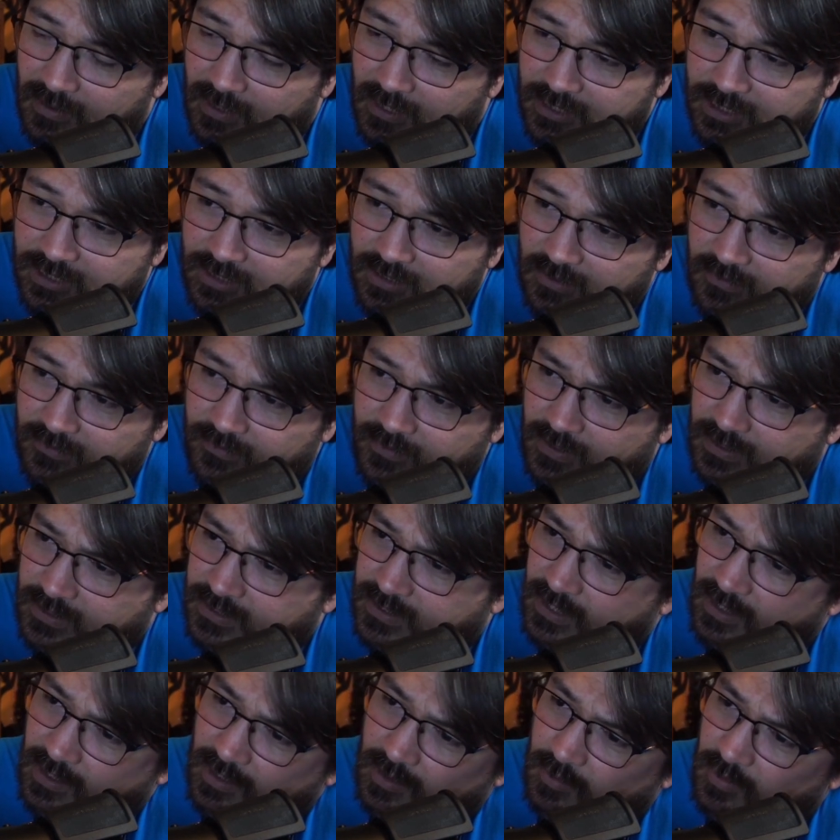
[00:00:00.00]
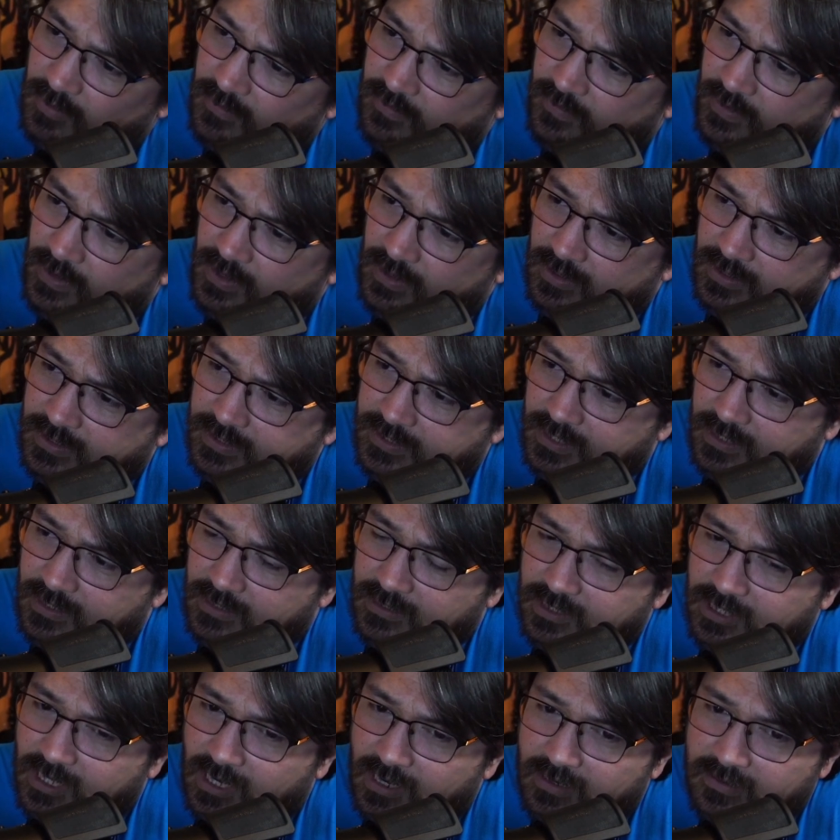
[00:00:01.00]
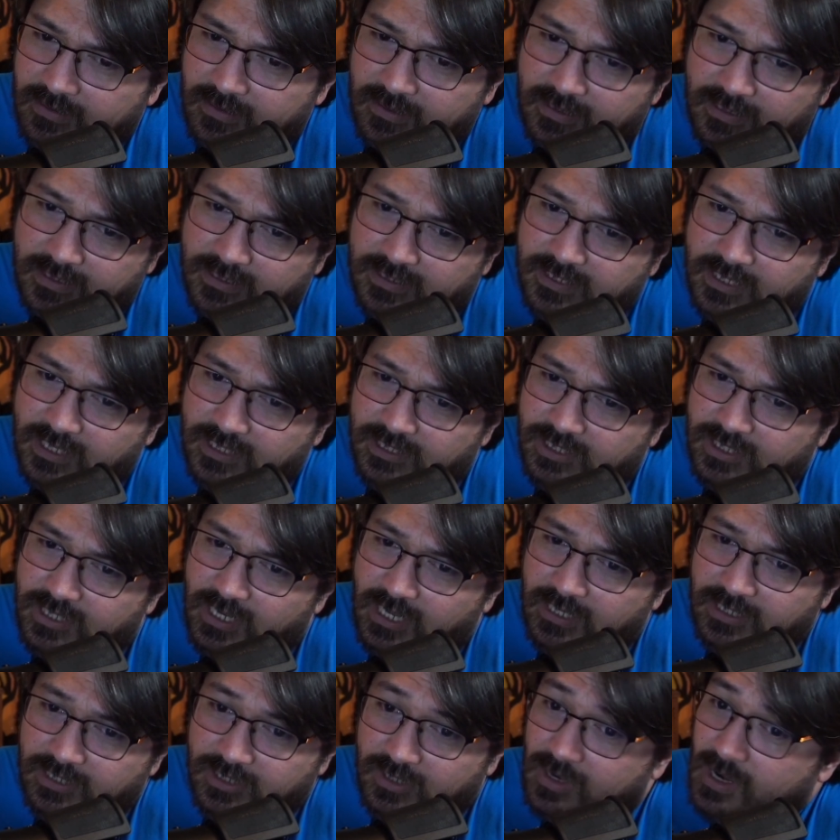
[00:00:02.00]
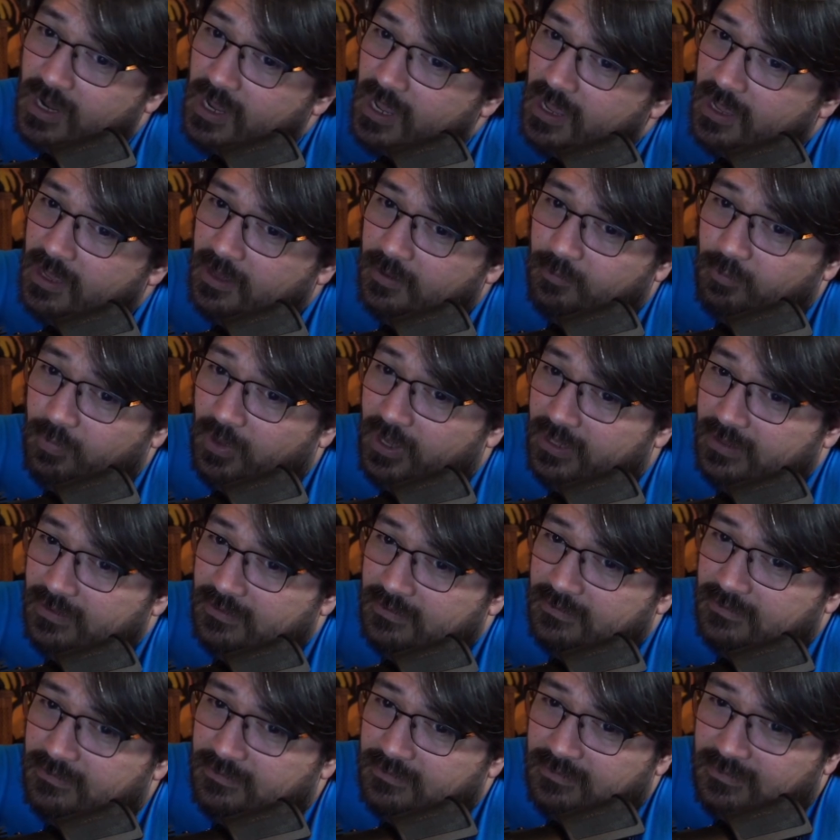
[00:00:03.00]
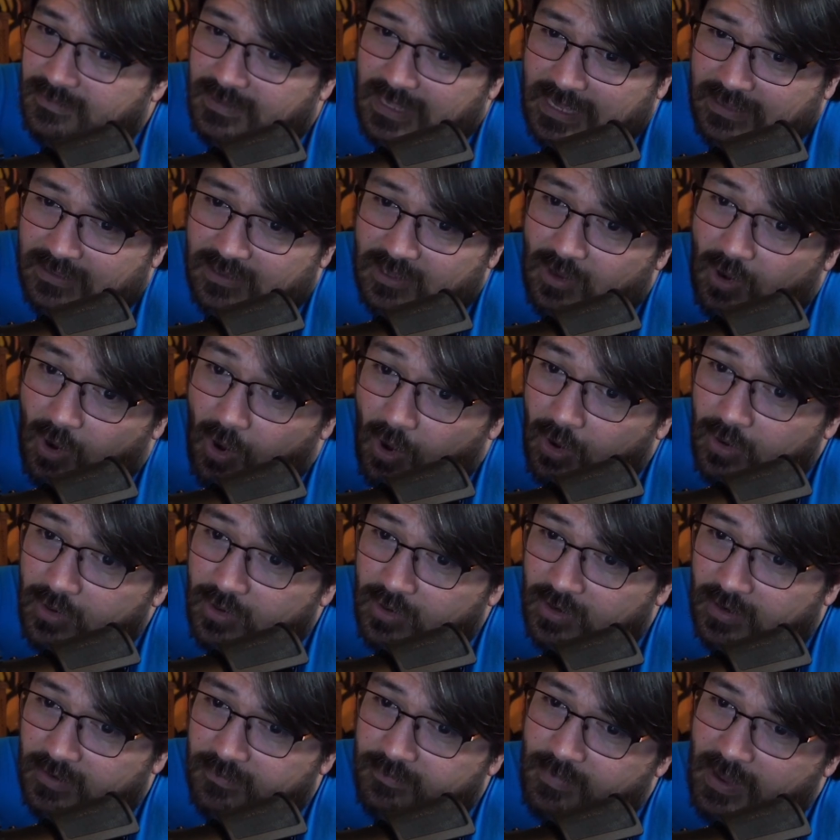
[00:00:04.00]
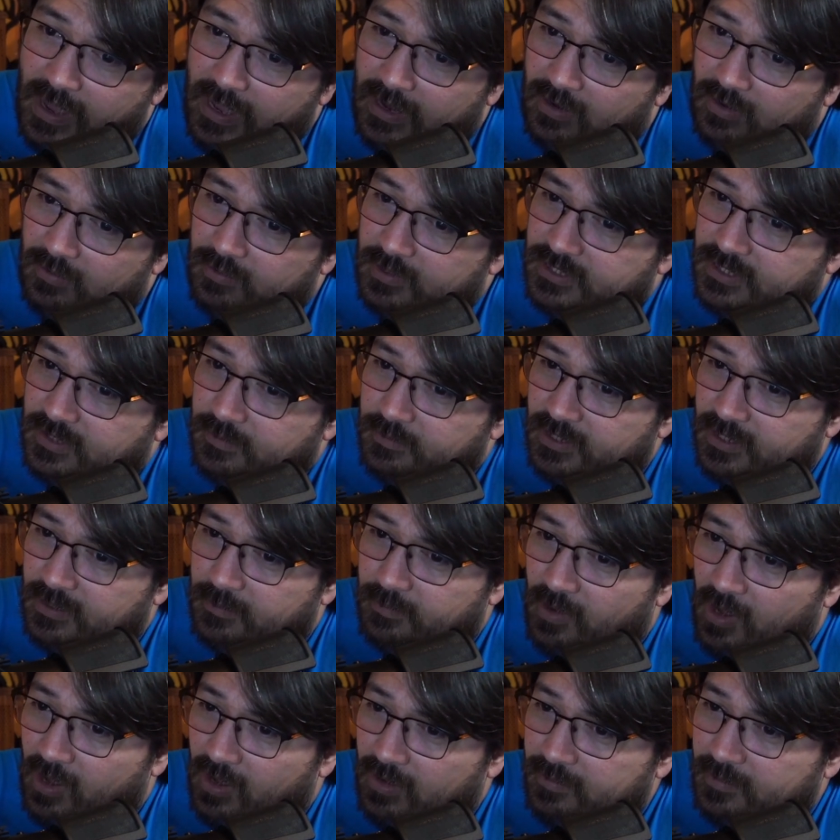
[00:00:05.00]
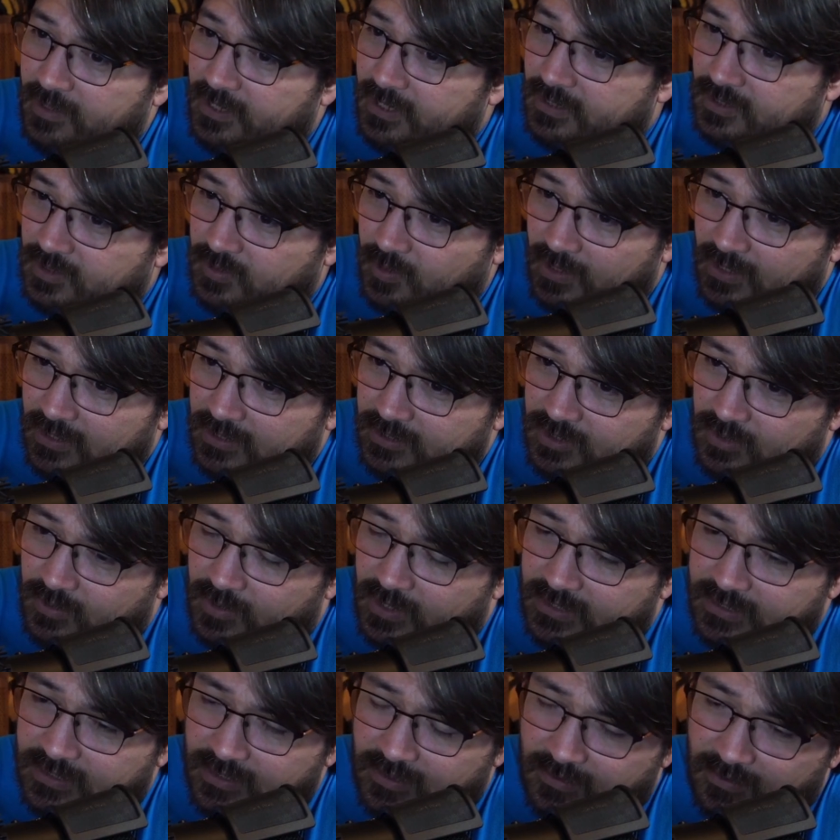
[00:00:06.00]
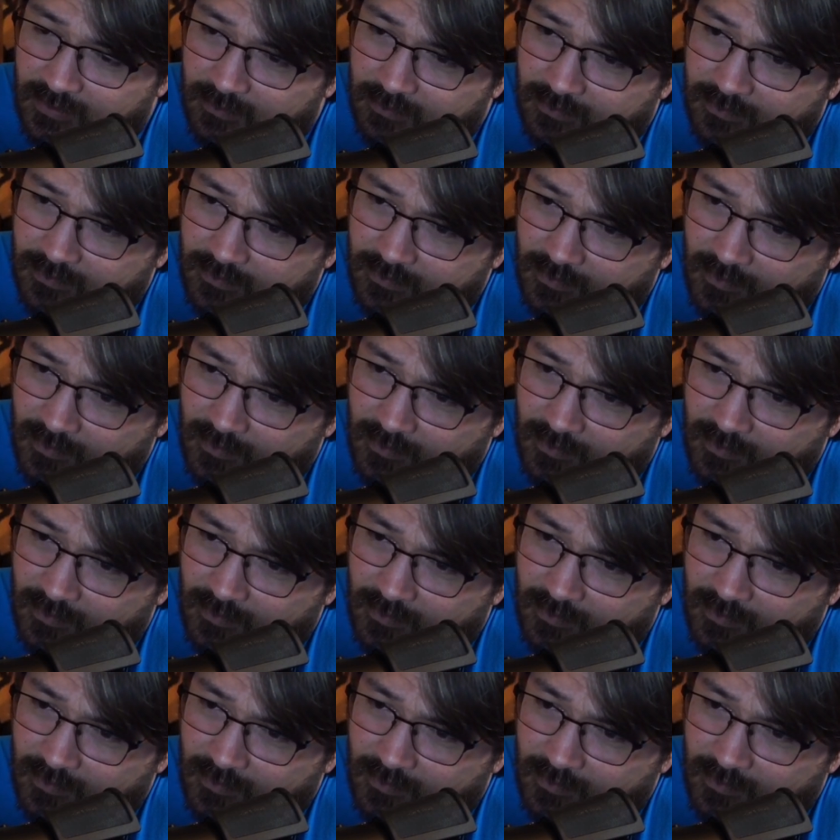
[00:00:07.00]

I should have felt terrible fear at seeing Jonathan in such danger, but that the ardor of battle must have been upon me as well as the rest of them.